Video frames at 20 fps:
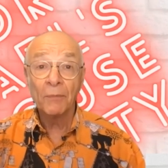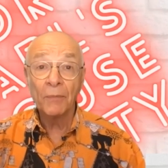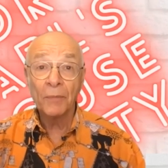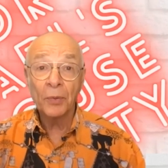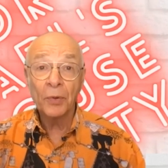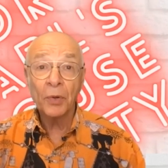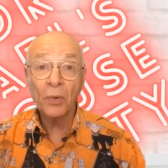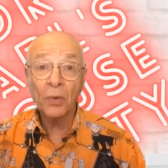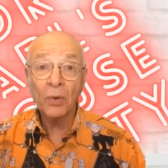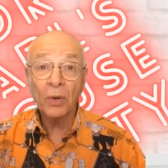
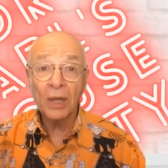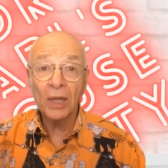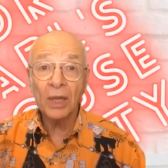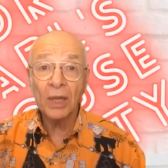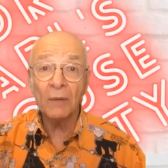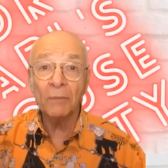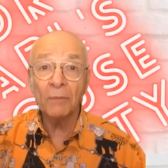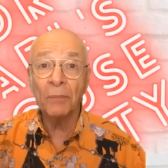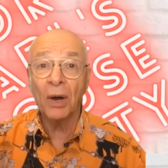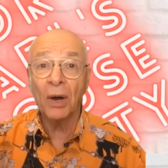
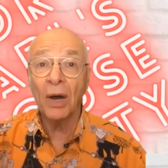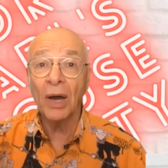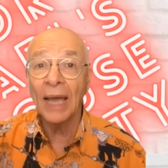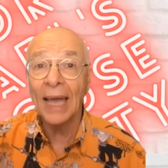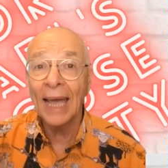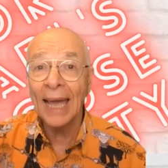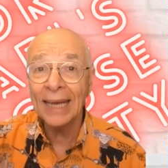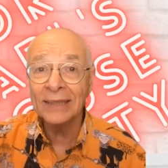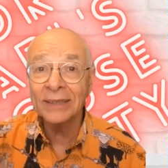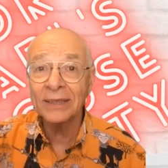purely by
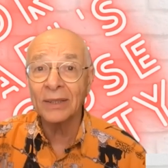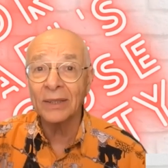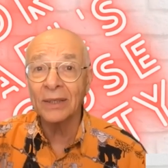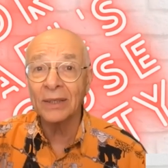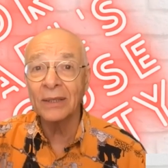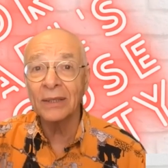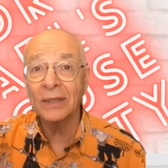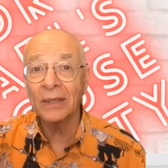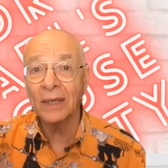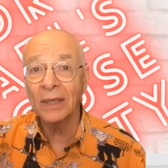
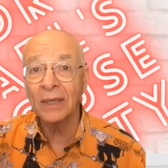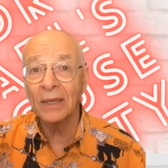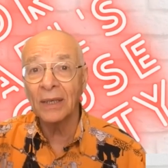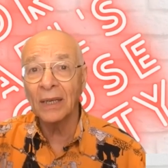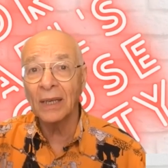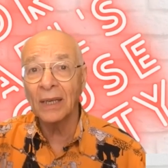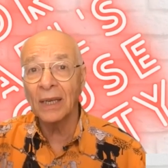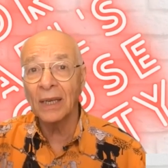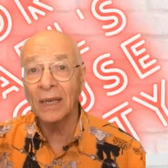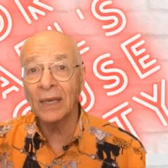accident in
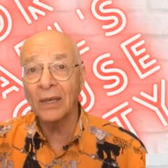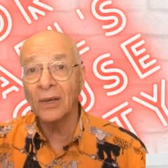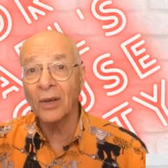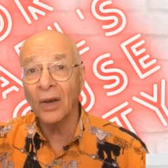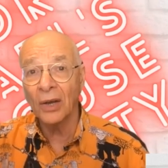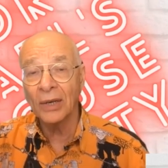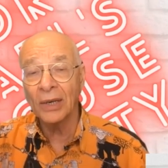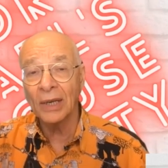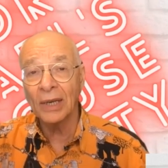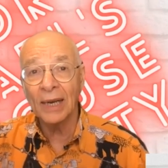the
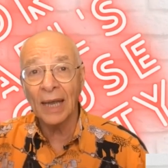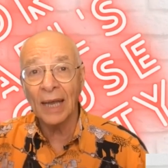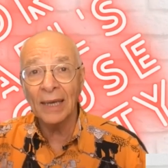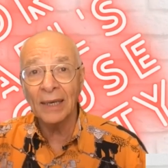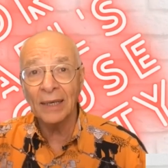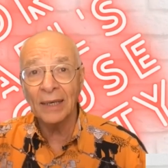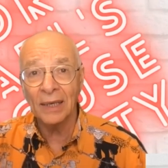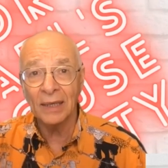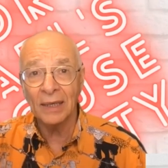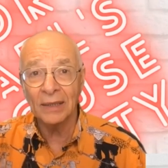
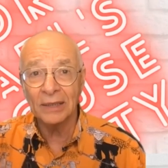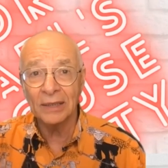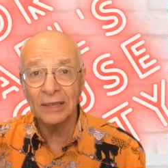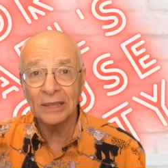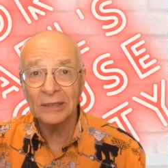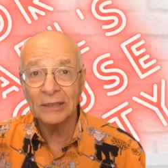1980s,